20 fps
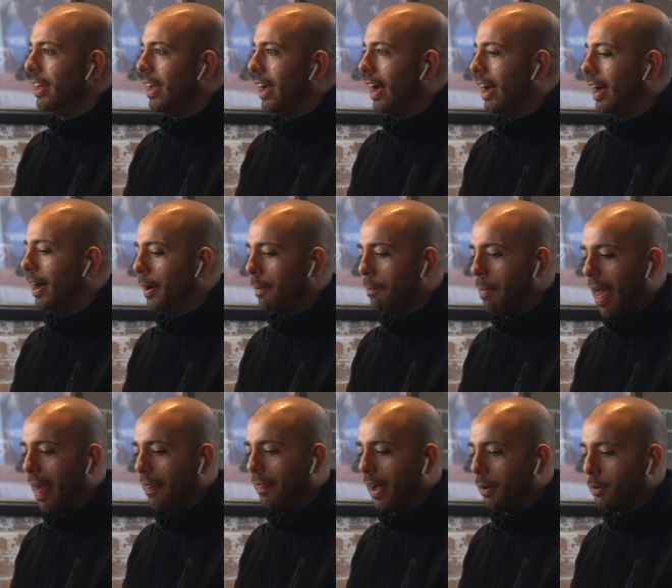Um,
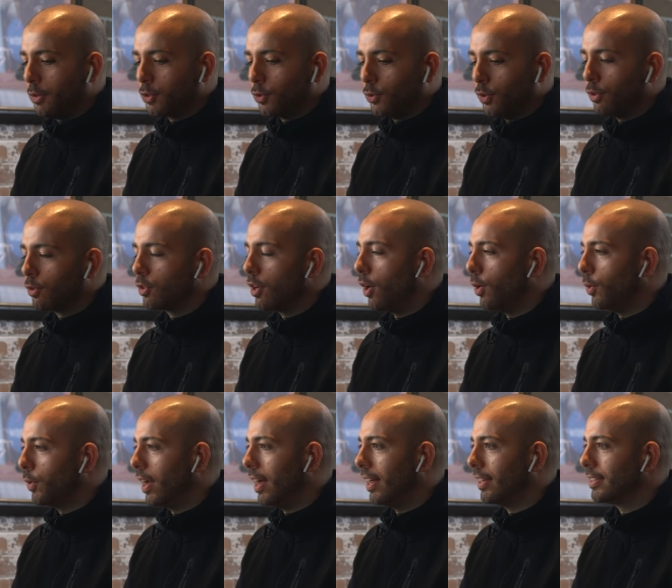and that was a real
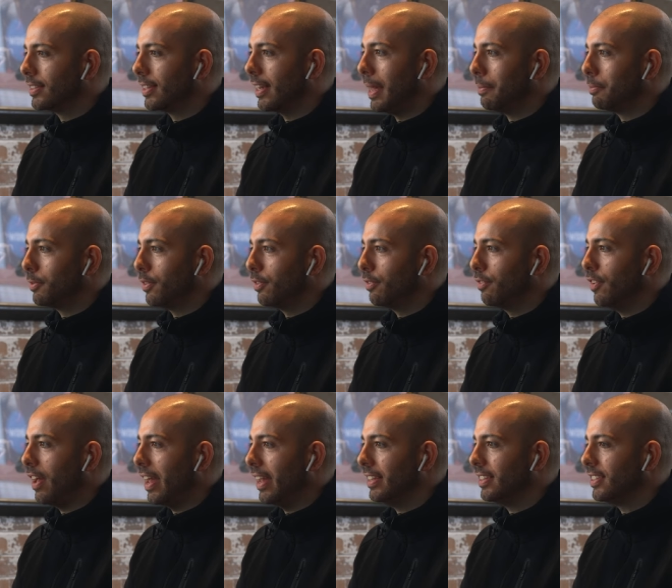cold, hard slap to the
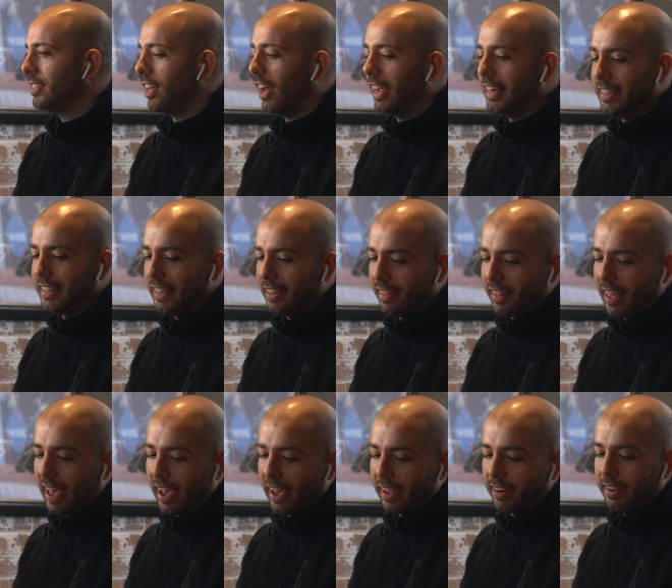face. I did
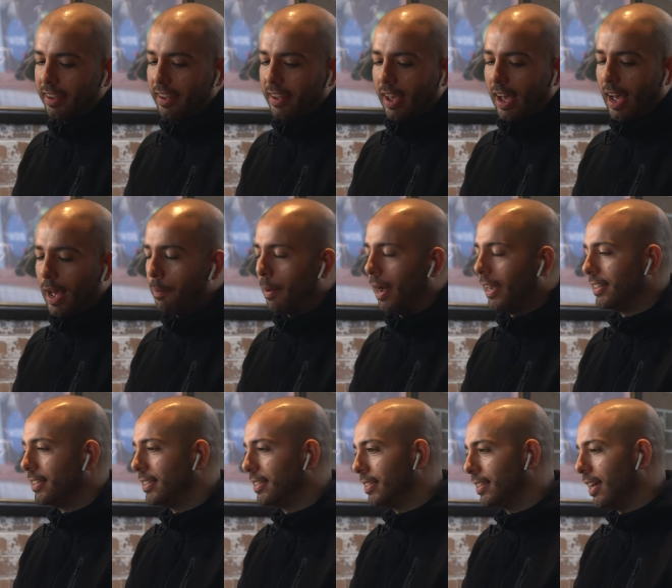that. Um, I
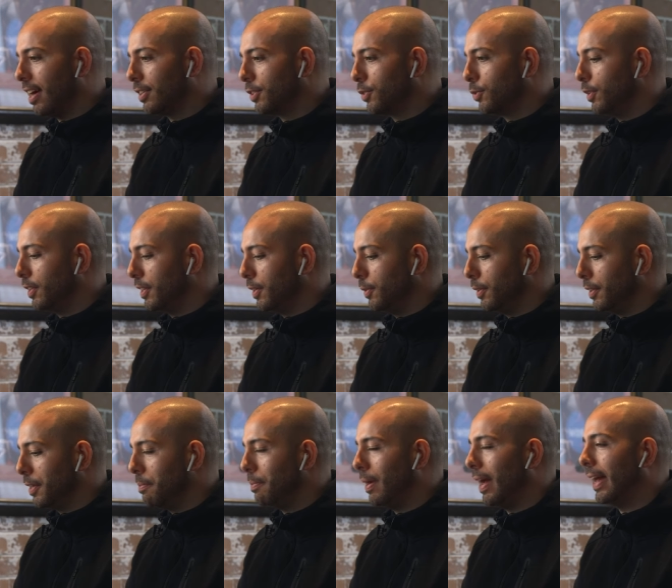sucked really,
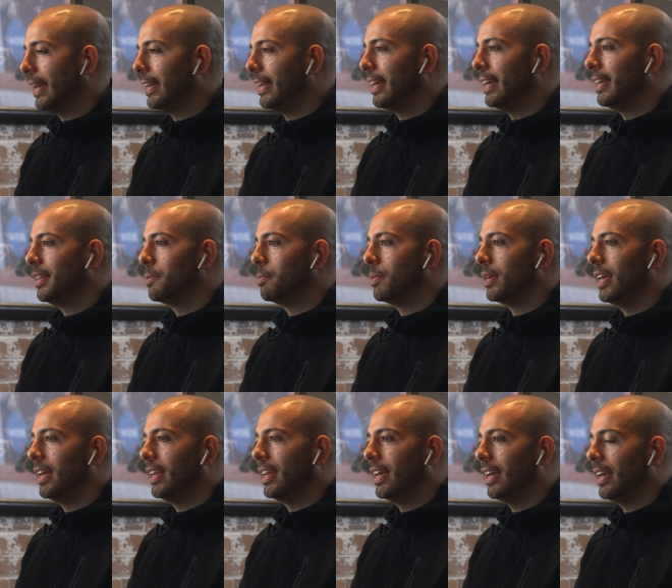really badly in the
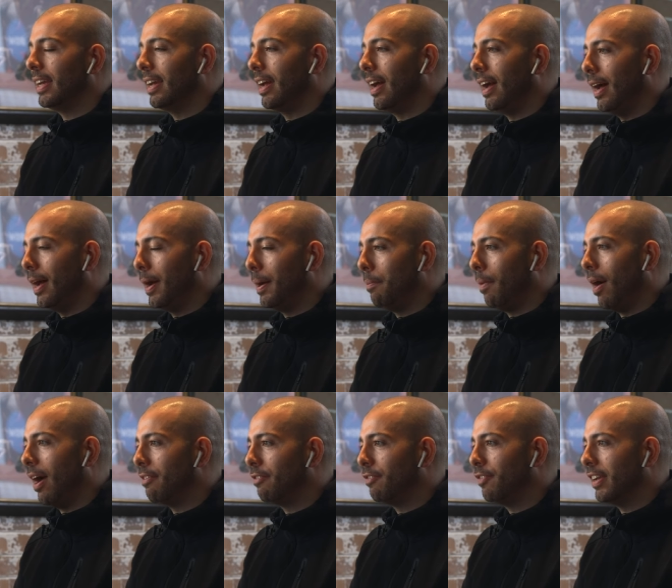beginning. Um,
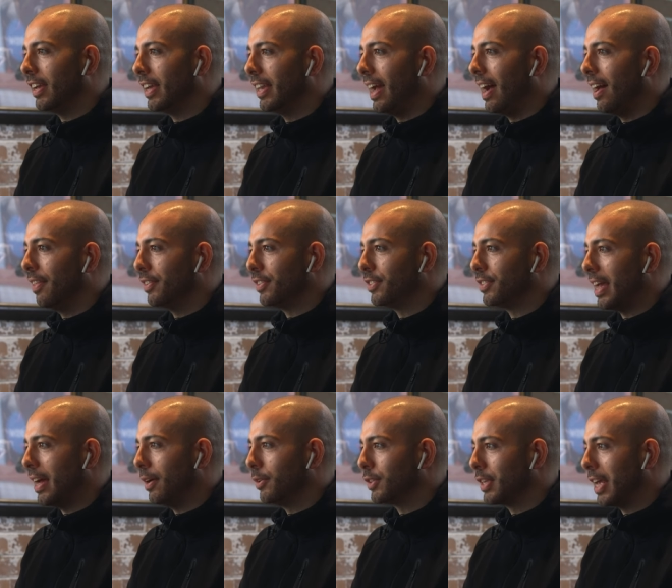I figured out the
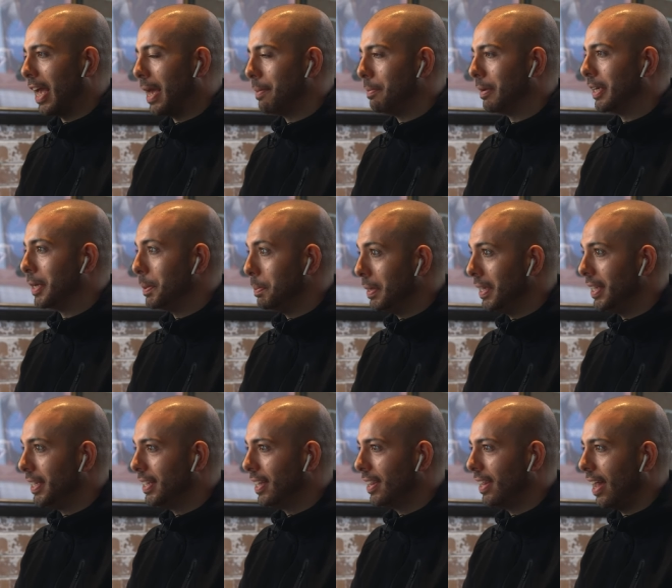sales game and
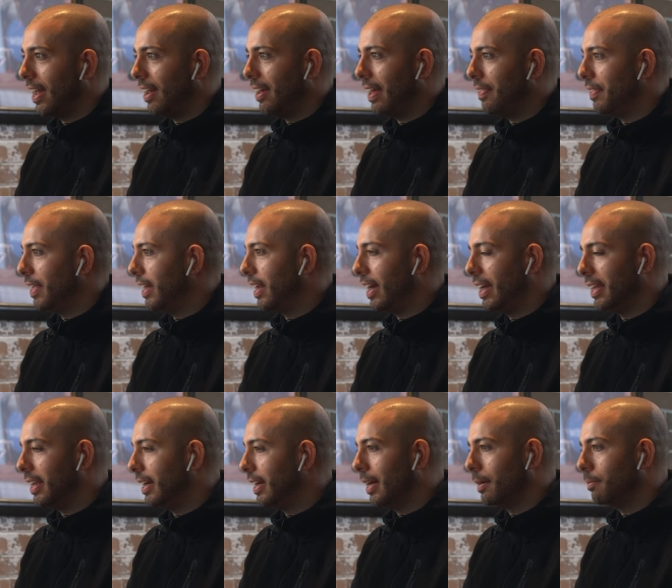committed to that. And then I
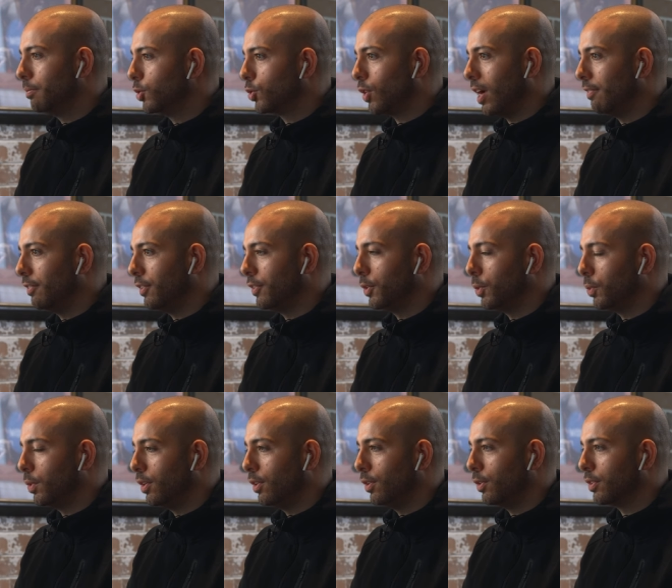ended up traveling the
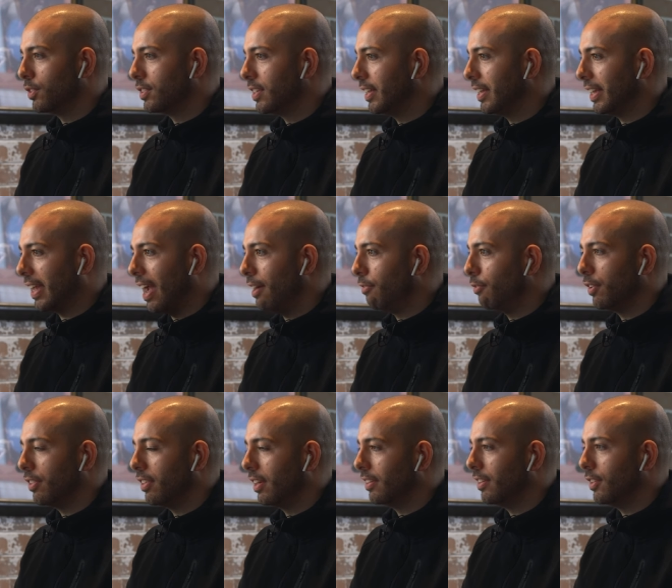world, selling
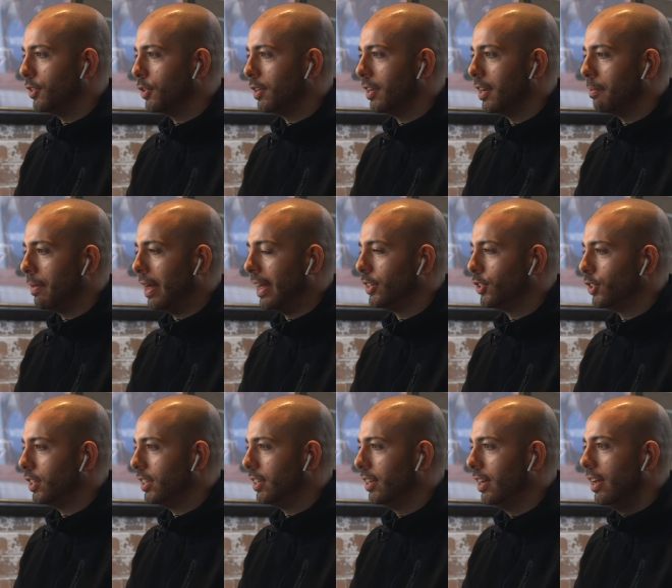everything that you can
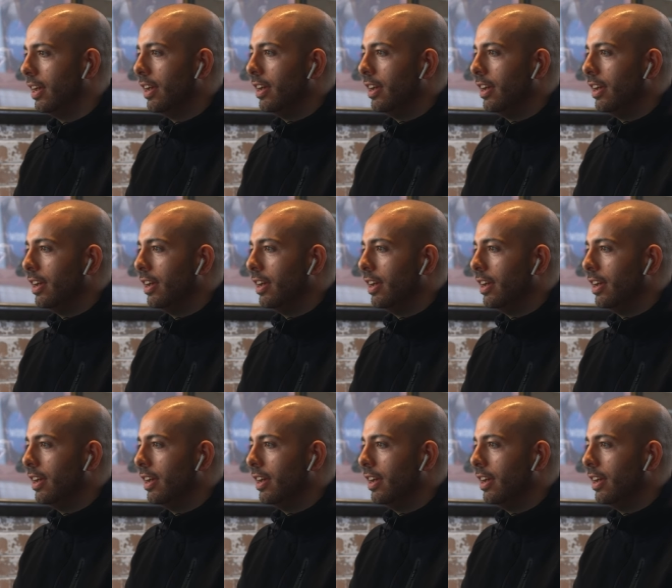imagine,